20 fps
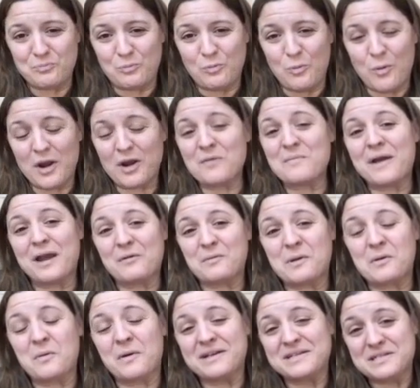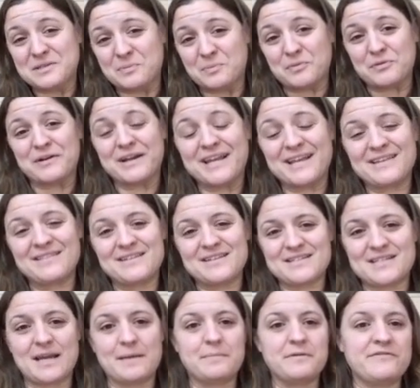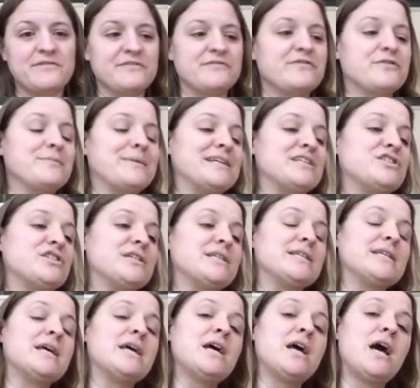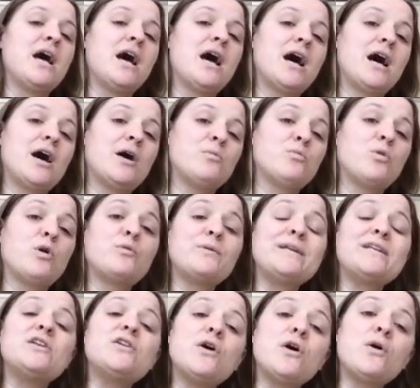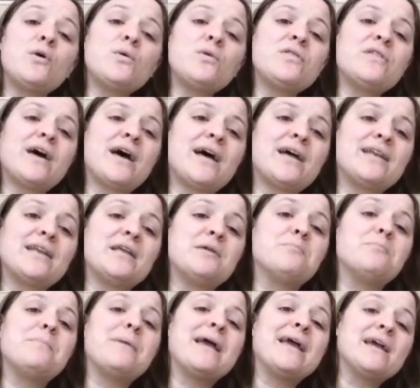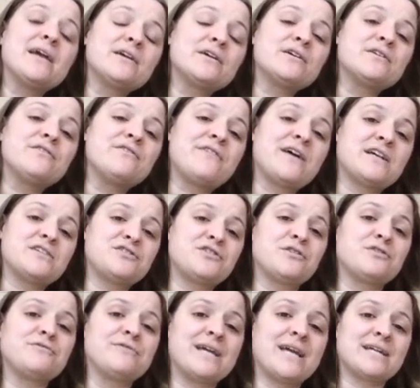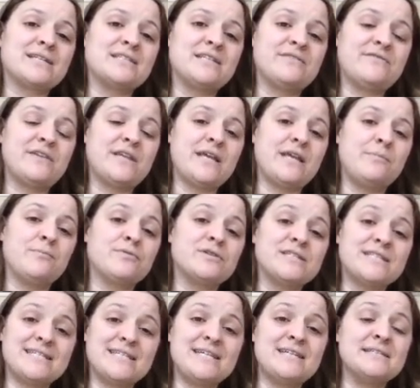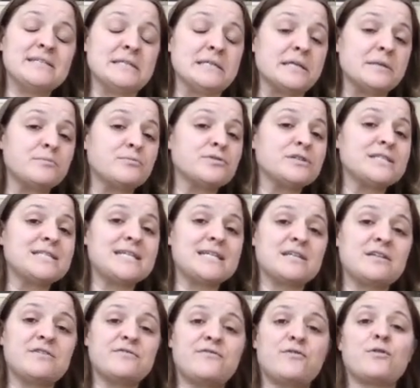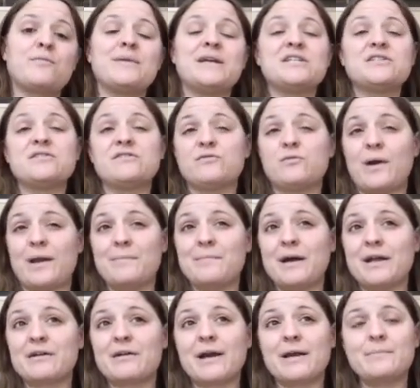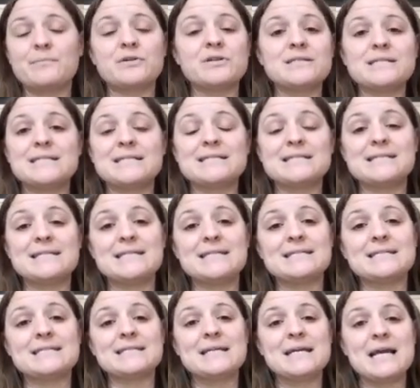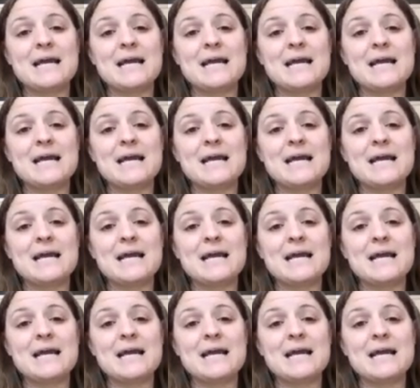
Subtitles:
where might we want to bring in this type of information? Well, we know that impaired vascular reactivity precedes and can predict the formation of white matter hyperintensities.